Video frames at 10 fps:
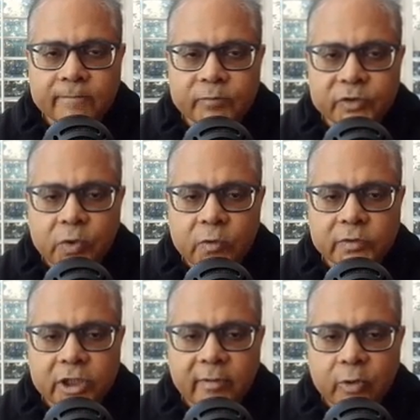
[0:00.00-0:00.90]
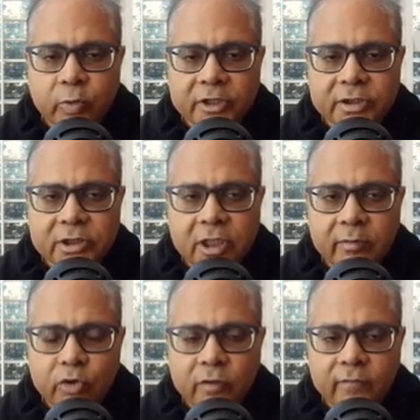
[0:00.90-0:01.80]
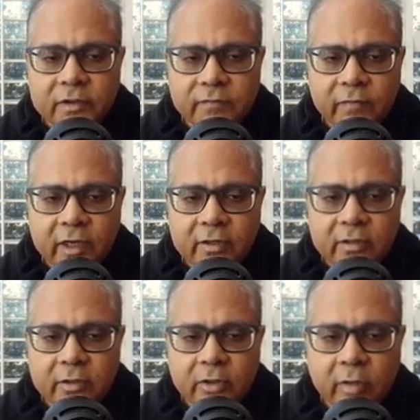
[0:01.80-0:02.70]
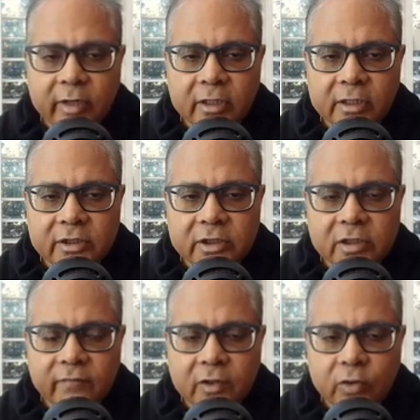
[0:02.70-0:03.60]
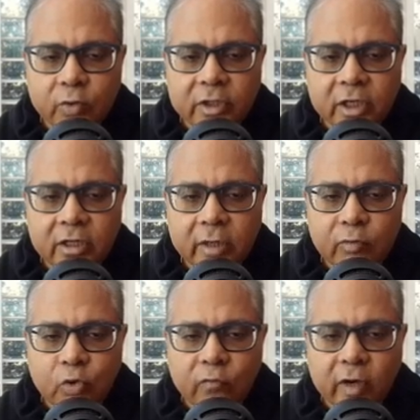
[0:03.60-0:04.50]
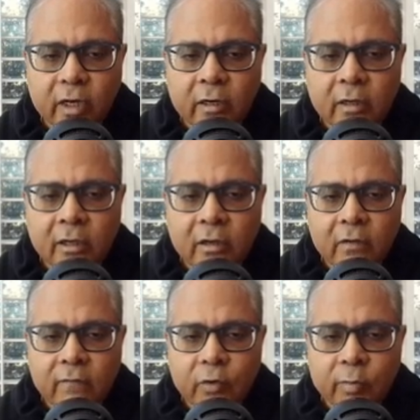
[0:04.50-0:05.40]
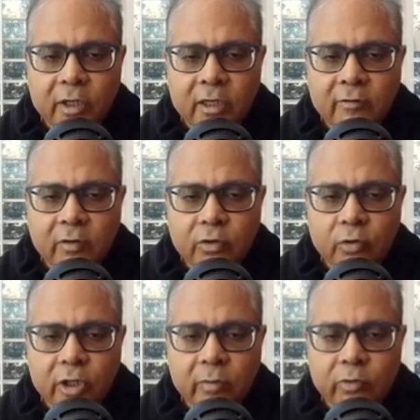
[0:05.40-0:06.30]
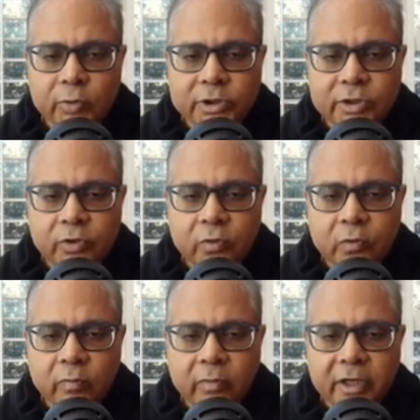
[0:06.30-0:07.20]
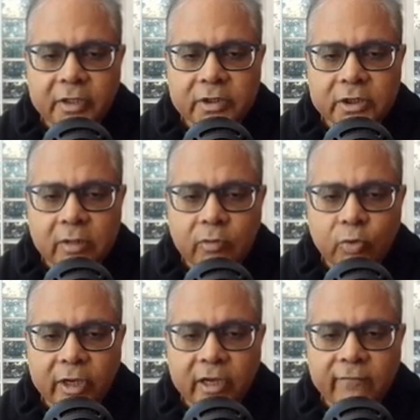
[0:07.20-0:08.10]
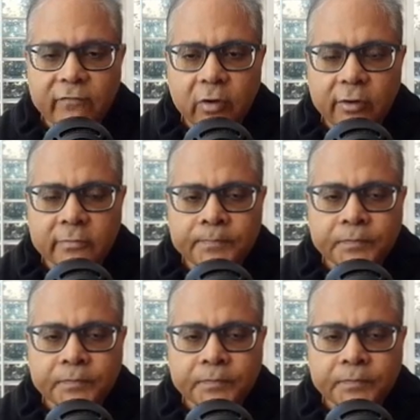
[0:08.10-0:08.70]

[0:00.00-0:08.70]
So some equations come out of this weight nomenclature. We know that W1 would be equal to W0 minus WF, or